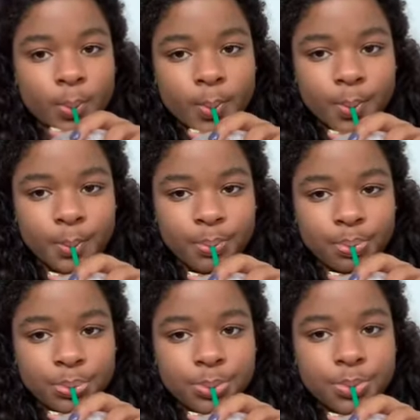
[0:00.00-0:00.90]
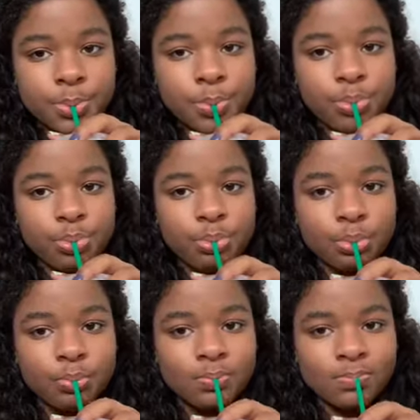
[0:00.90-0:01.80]

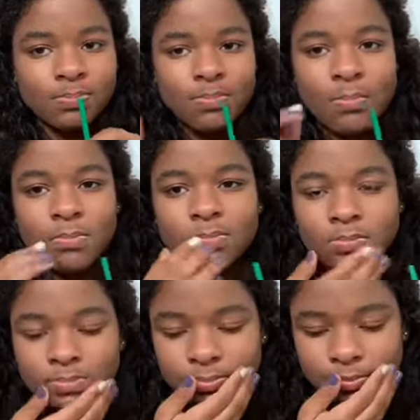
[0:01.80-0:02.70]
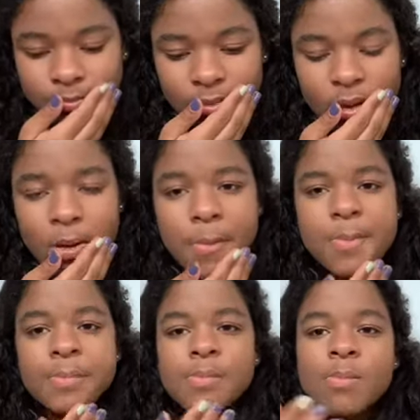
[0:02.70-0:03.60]

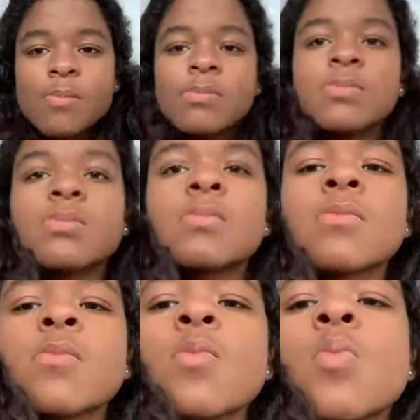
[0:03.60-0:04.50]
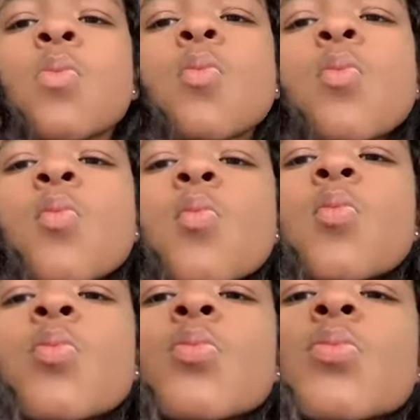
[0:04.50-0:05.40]

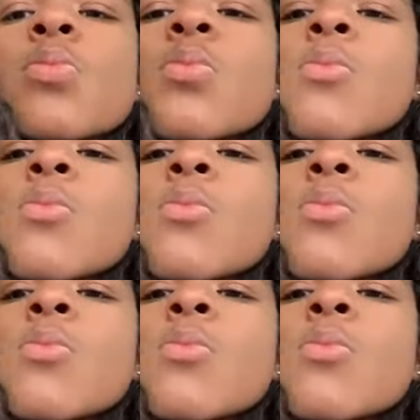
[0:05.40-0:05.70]
No one is speaking in this clip.